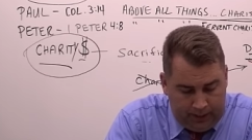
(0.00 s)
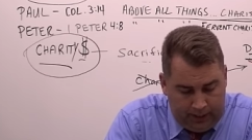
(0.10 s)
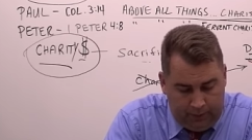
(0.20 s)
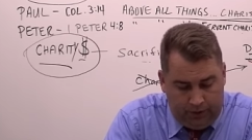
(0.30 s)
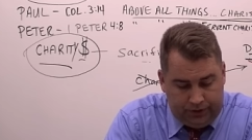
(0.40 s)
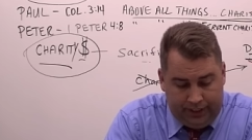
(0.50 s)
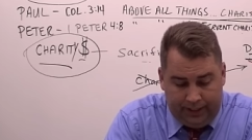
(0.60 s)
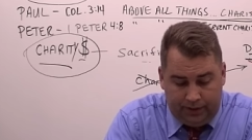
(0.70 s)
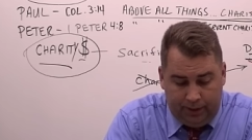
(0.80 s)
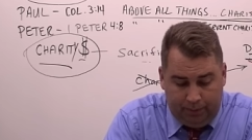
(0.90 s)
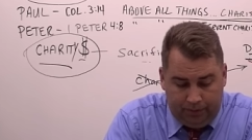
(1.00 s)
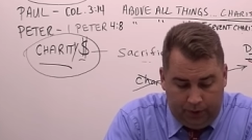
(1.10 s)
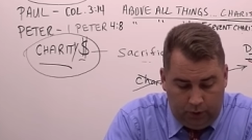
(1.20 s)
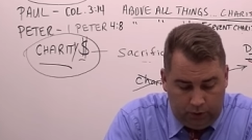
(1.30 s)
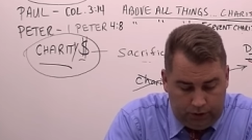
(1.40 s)
He wasn't easily
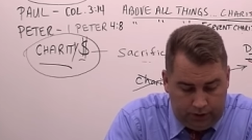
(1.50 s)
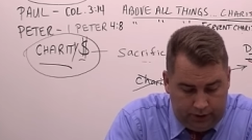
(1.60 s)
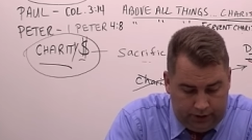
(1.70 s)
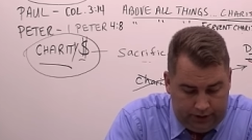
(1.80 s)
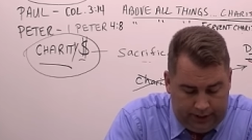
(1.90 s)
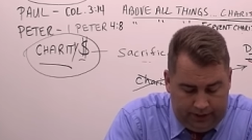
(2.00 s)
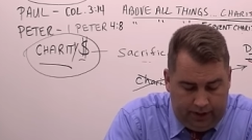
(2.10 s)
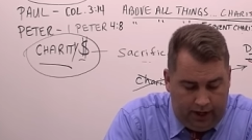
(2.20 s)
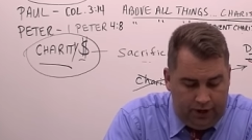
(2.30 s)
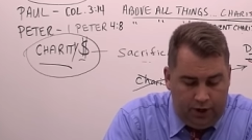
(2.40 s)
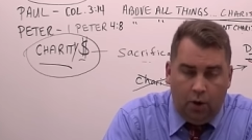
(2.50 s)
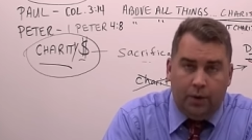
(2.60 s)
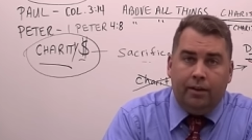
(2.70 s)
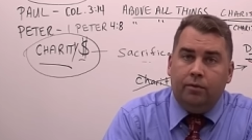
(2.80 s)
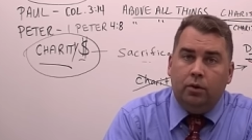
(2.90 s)
provoked. He thought
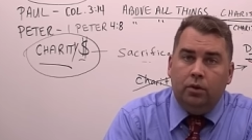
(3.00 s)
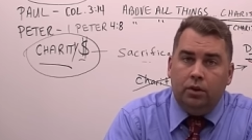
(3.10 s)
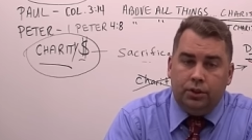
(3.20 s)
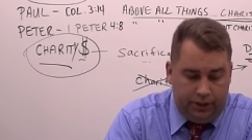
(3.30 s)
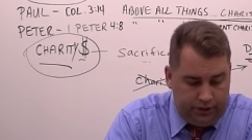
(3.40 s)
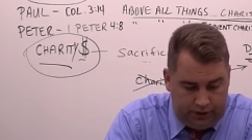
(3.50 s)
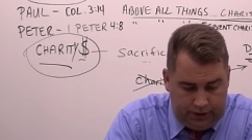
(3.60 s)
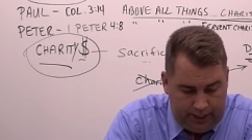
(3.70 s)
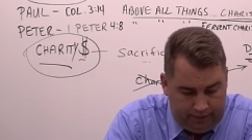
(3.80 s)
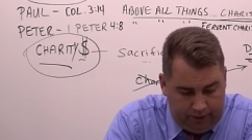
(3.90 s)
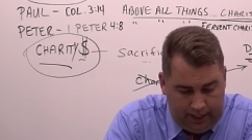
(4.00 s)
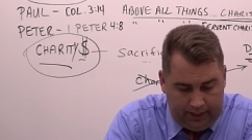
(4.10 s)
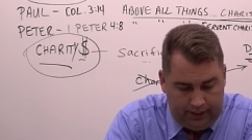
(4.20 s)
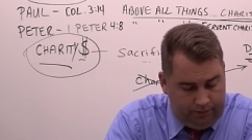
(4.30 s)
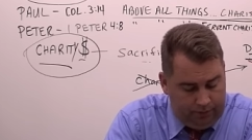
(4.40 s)
no evil. Jesus never
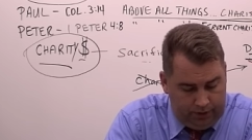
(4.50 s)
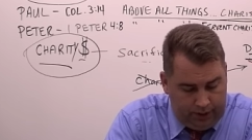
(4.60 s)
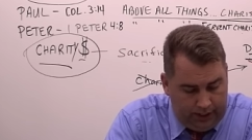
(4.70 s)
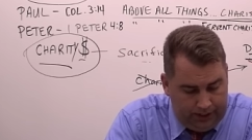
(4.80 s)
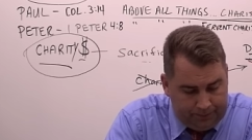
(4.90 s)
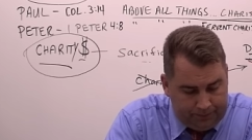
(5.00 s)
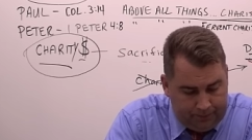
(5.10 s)
had an evil thought.